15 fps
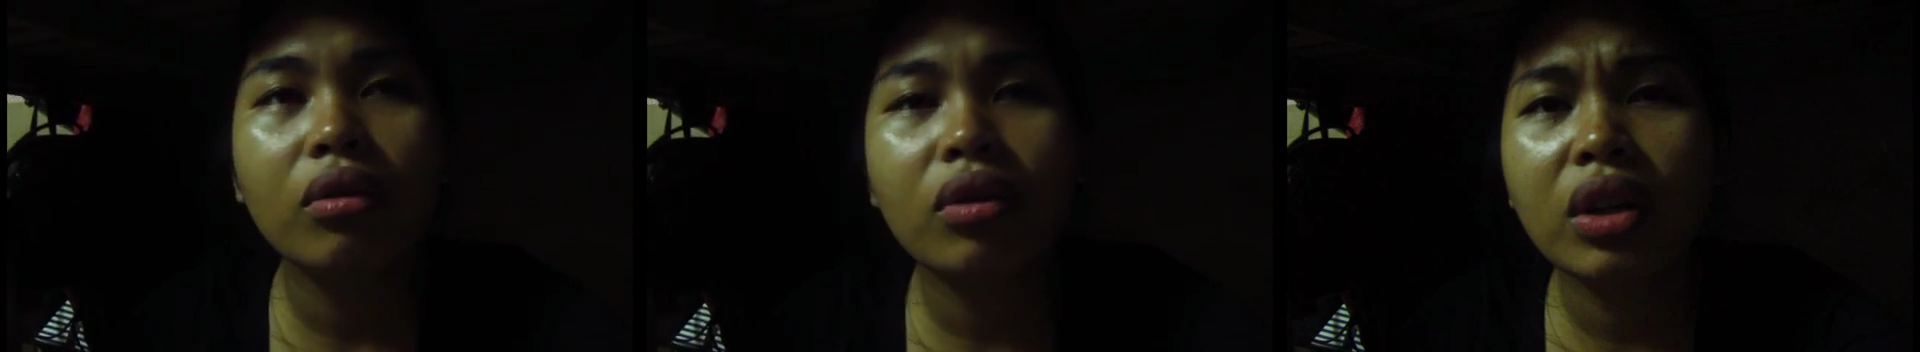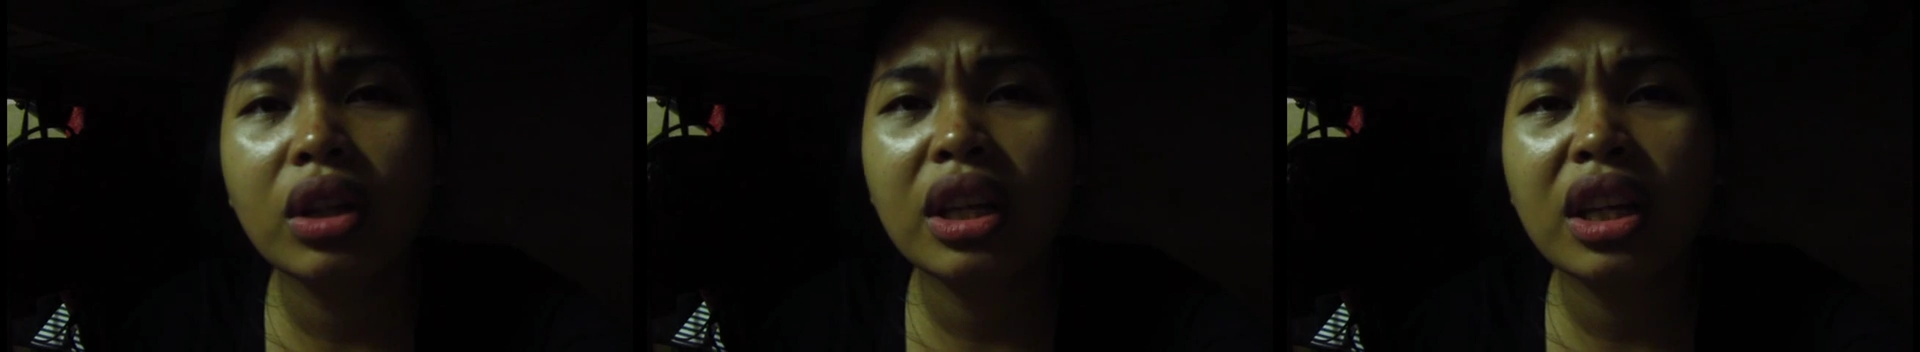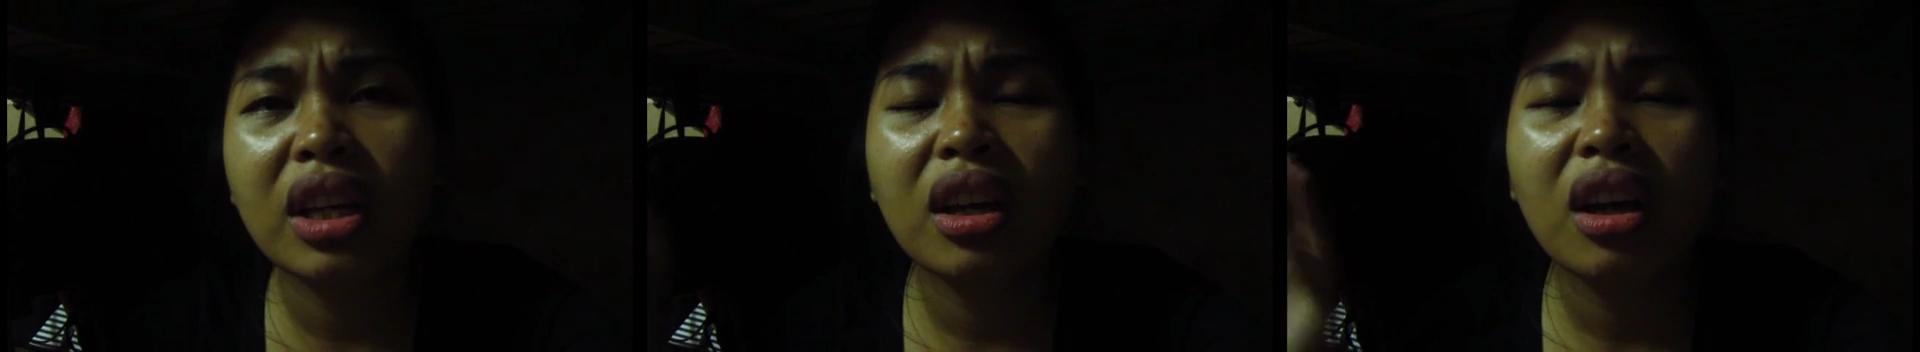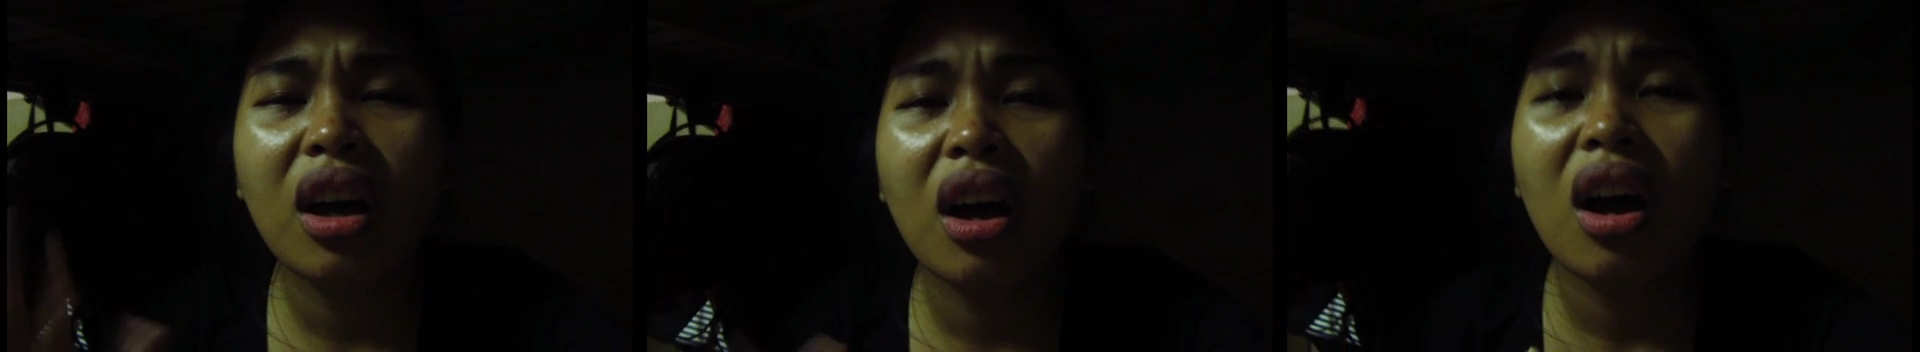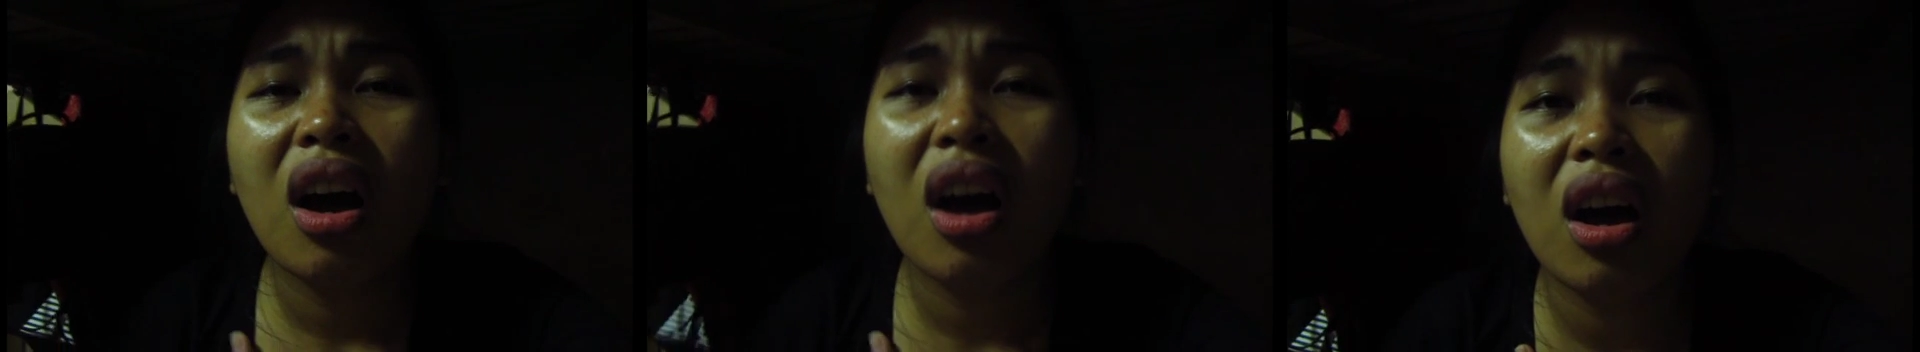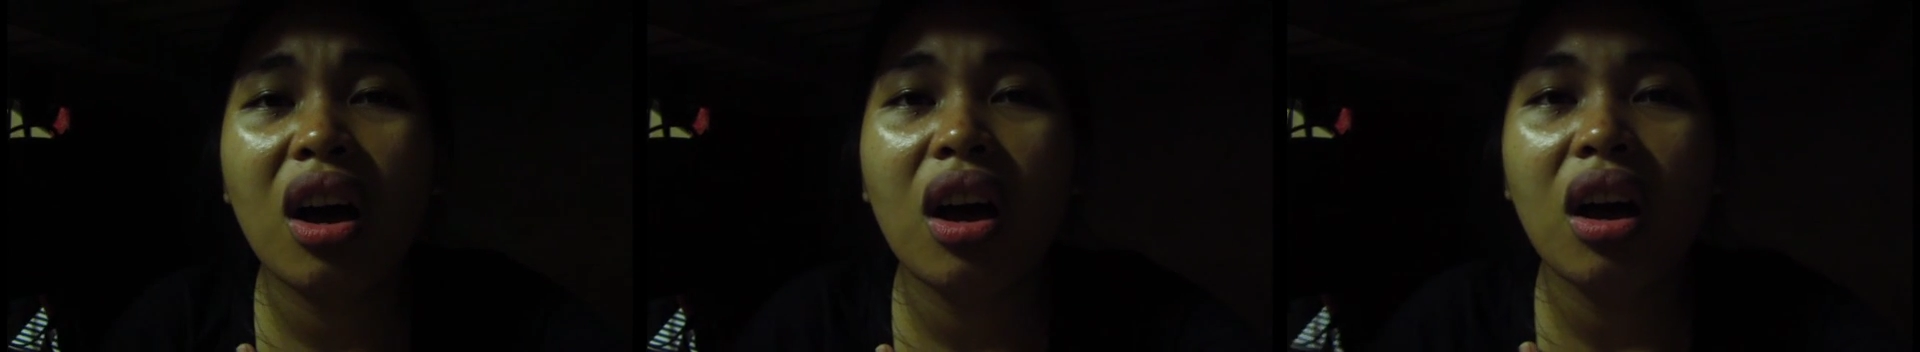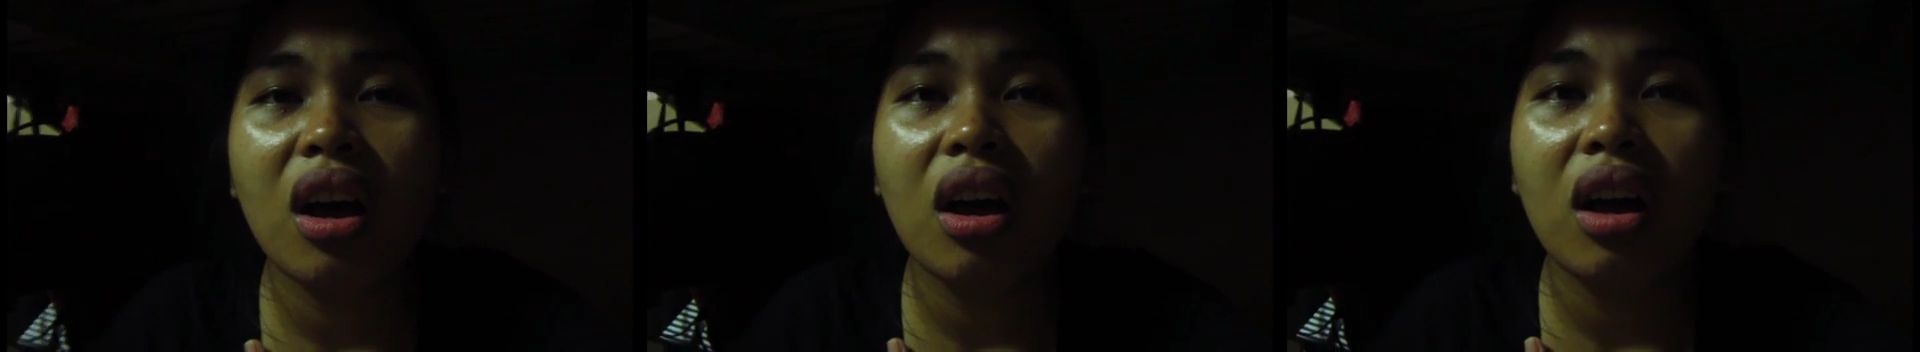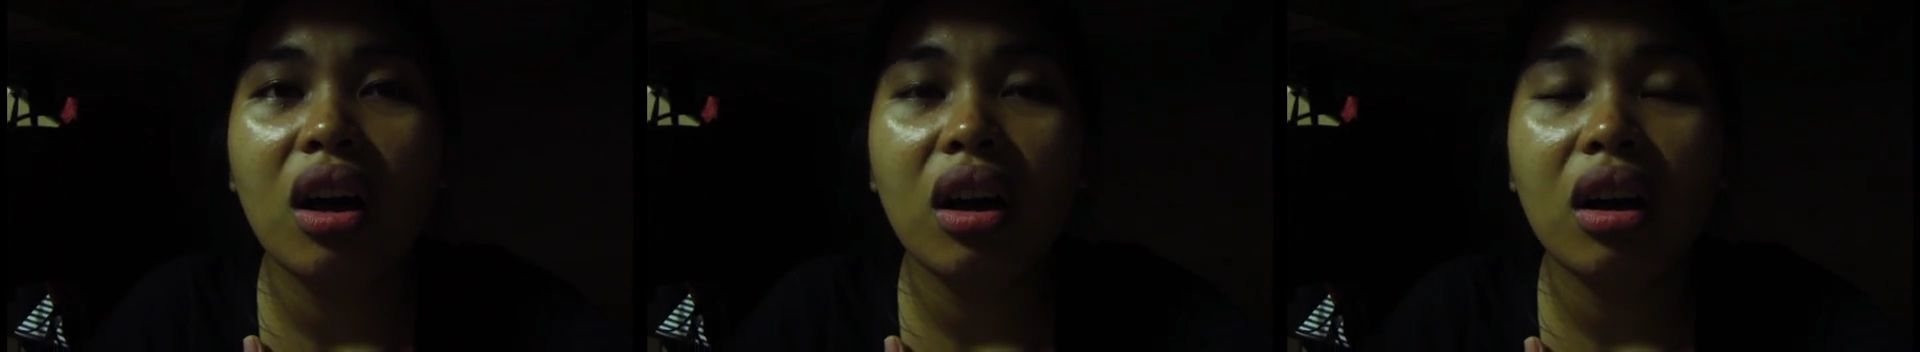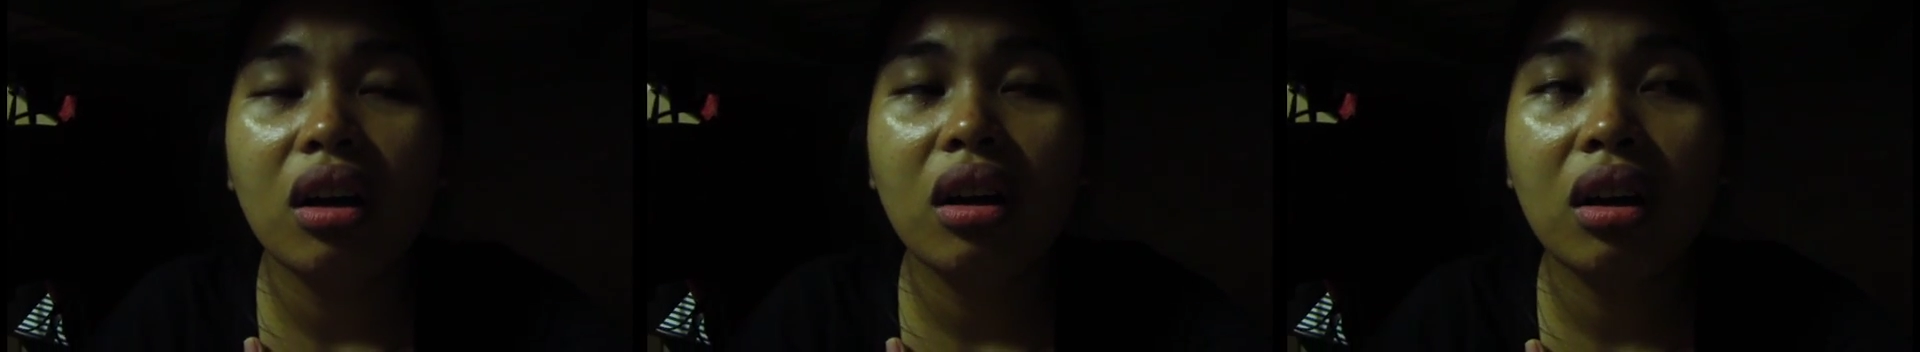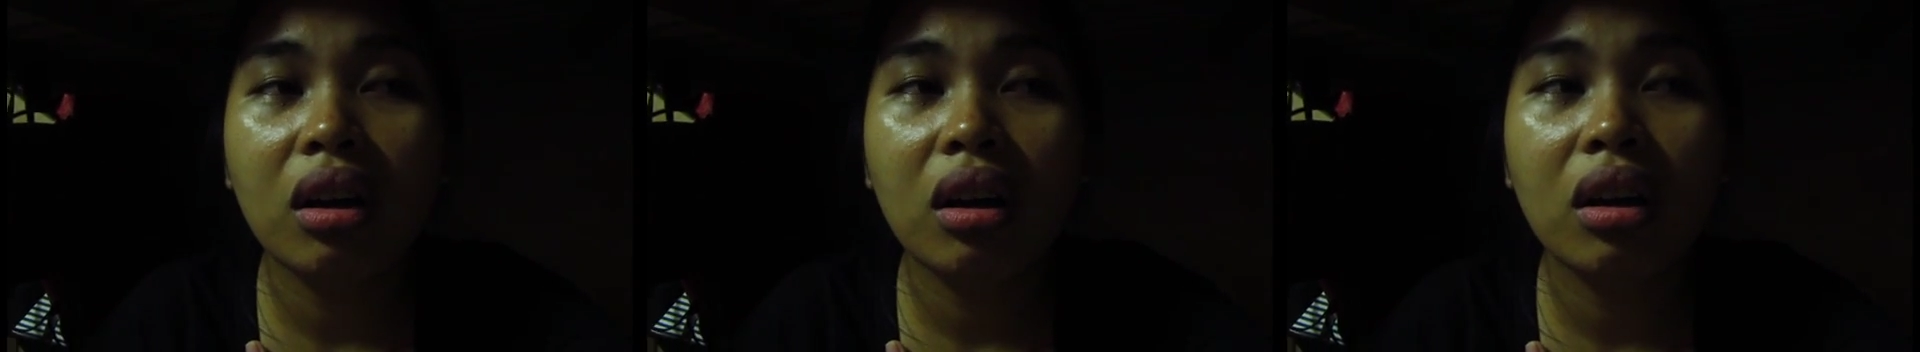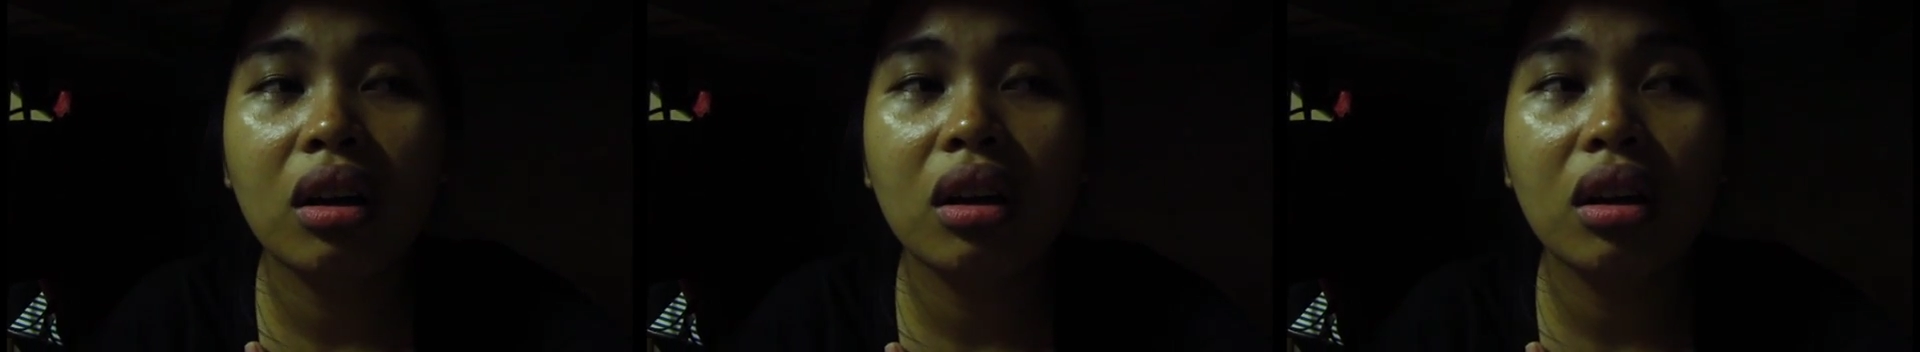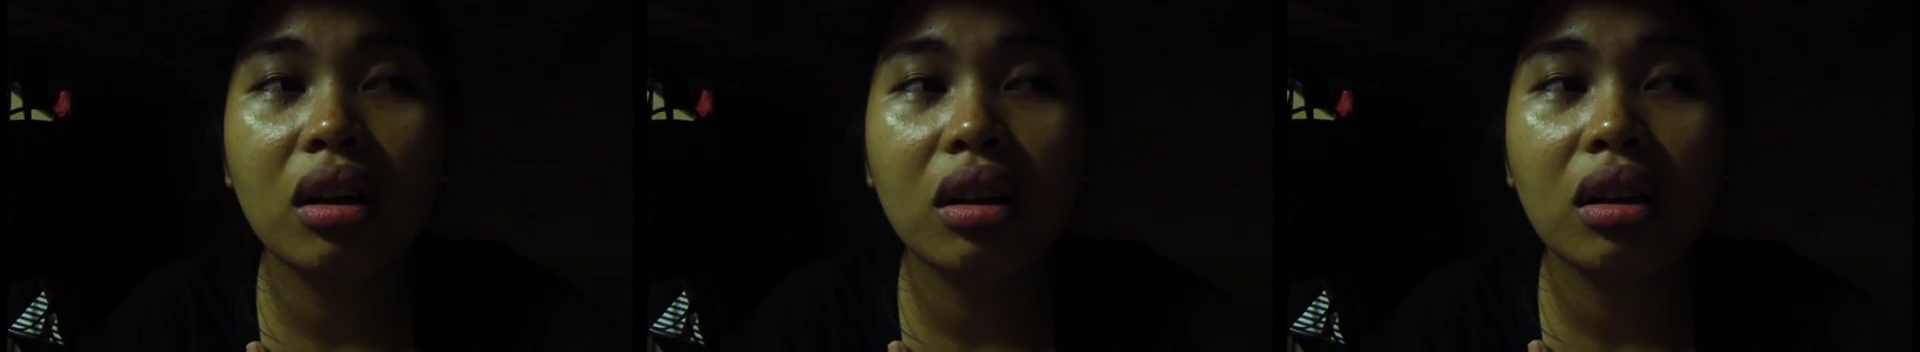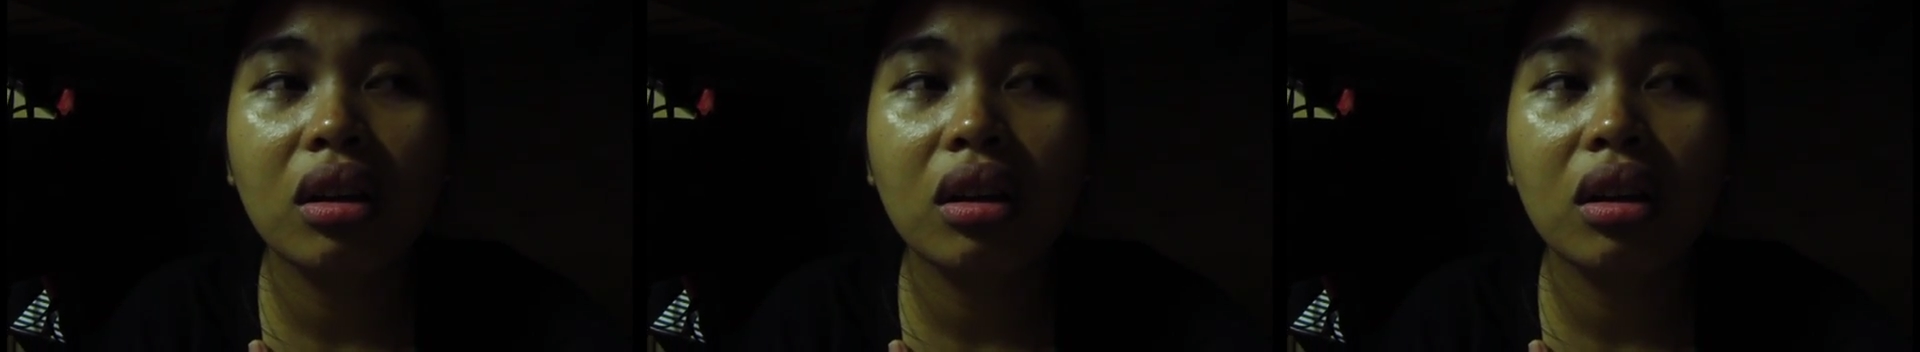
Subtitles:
really, oh